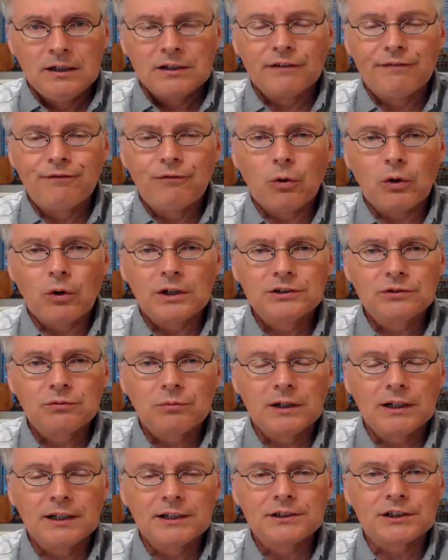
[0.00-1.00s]
To force
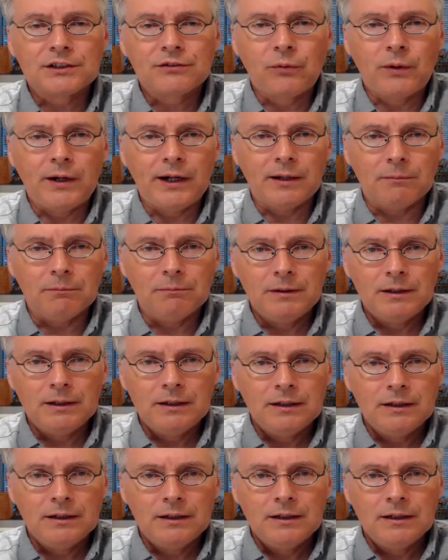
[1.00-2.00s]
religious freedom
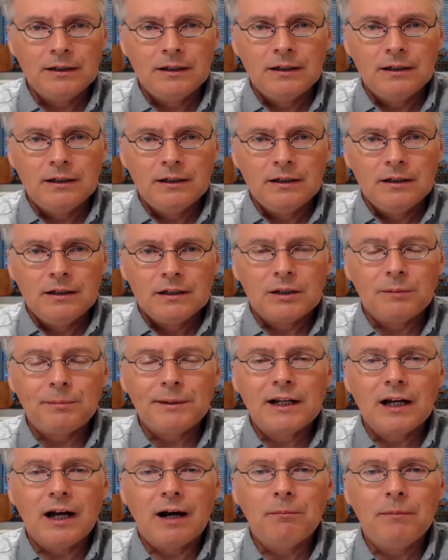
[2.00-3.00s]
to
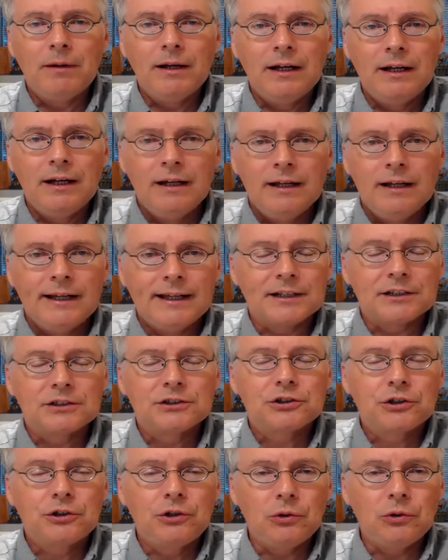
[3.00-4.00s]
become an
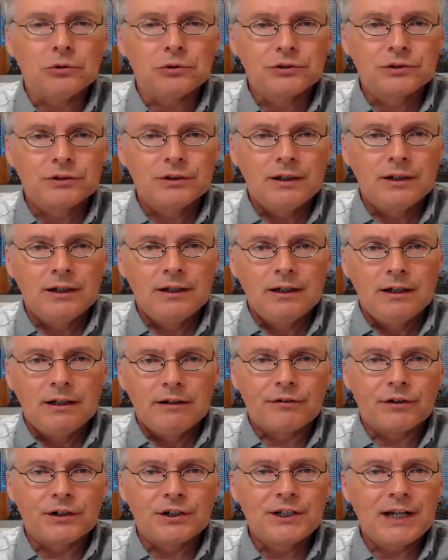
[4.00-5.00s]
excuse
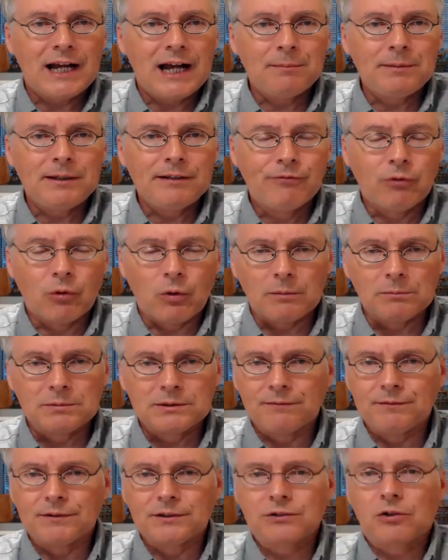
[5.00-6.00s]
for shabby
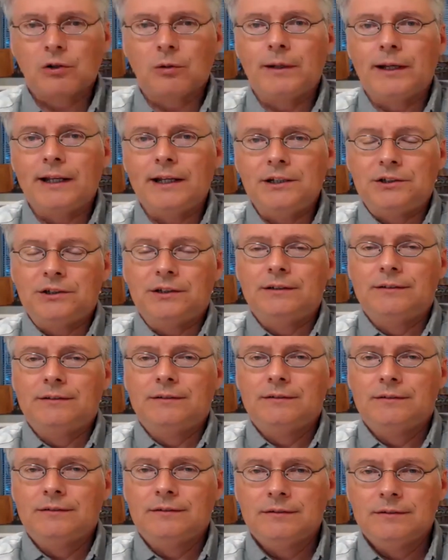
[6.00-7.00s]
forms of discrimination
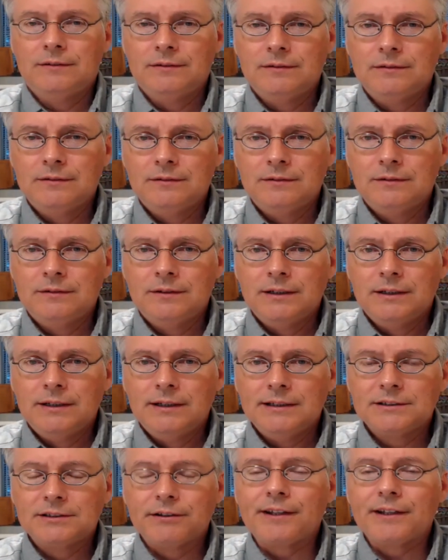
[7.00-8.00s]

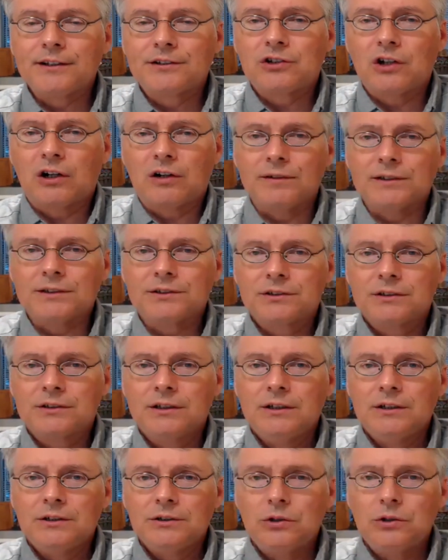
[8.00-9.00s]
is a disservice
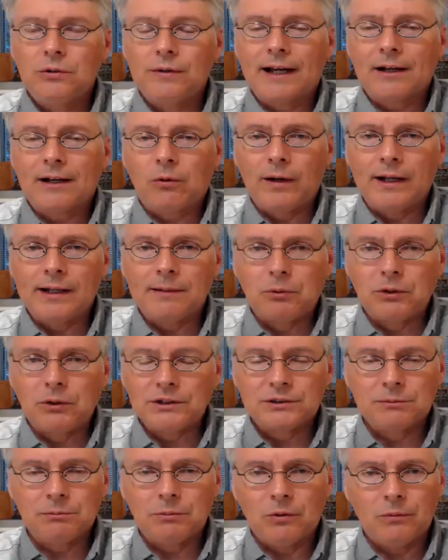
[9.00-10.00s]
to that grand
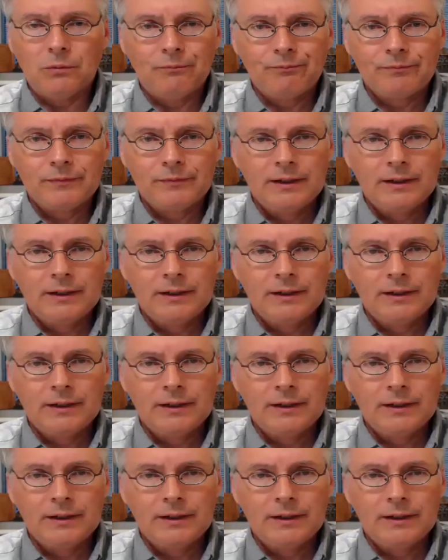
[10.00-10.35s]
principle,